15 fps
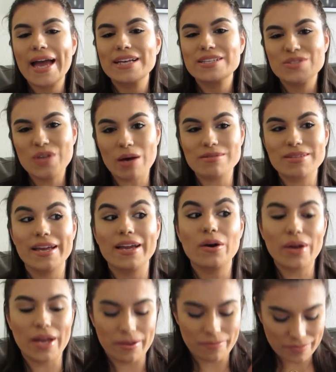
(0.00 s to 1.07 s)
so I was like
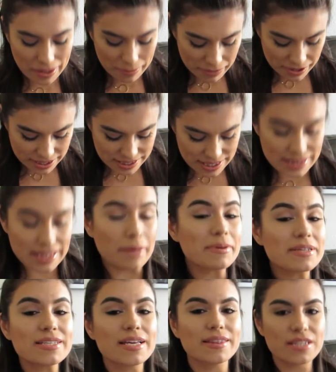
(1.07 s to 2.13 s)
okay let me let
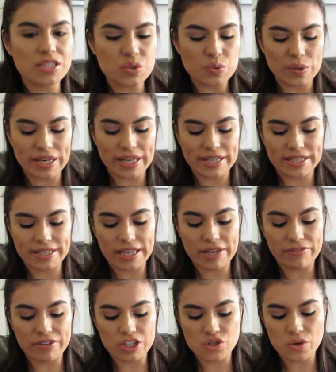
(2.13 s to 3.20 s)
me take this one and
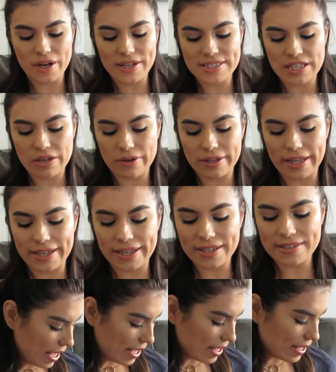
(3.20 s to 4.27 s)
give it a try and see how I like
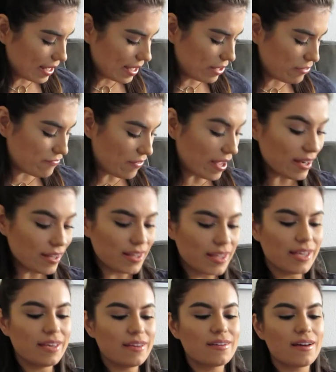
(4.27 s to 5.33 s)
it I
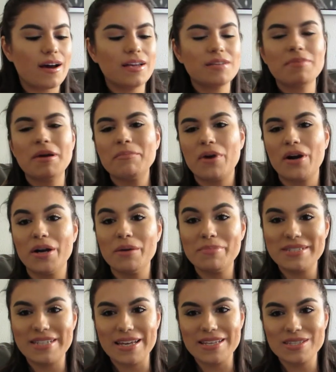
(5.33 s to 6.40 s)
finally got my Mario
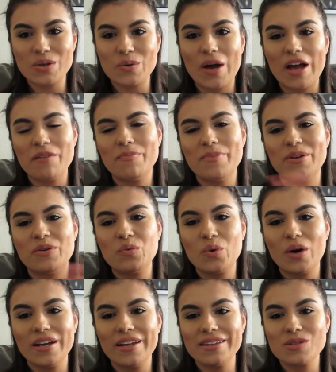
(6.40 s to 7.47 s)
Badescu I have been
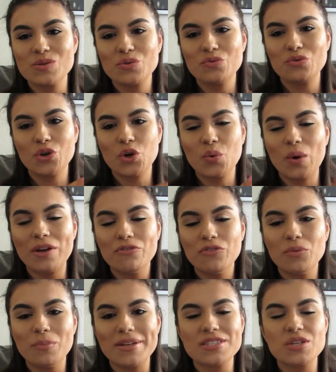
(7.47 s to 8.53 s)
wanting this one for quite a
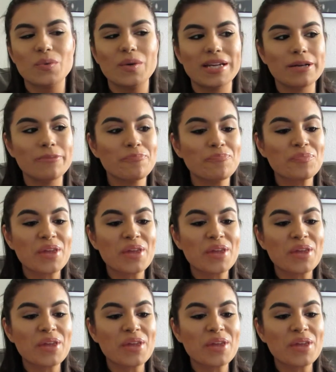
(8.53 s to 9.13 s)
few months already